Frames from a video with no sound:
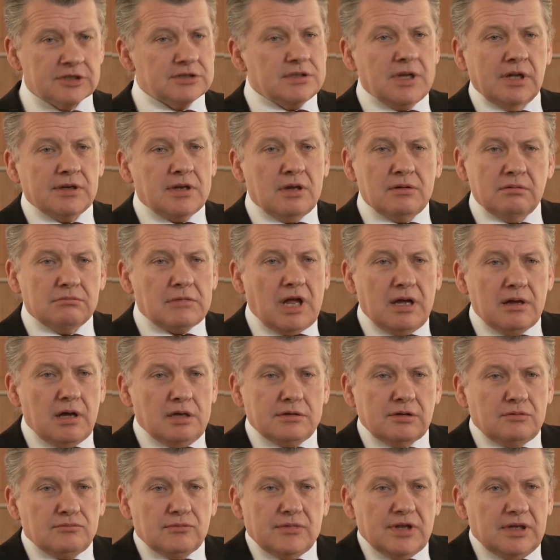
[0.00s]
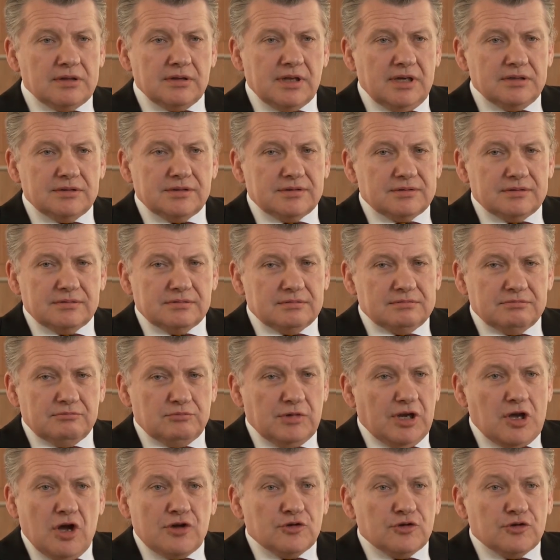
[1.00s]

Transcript: Listen, I don't think we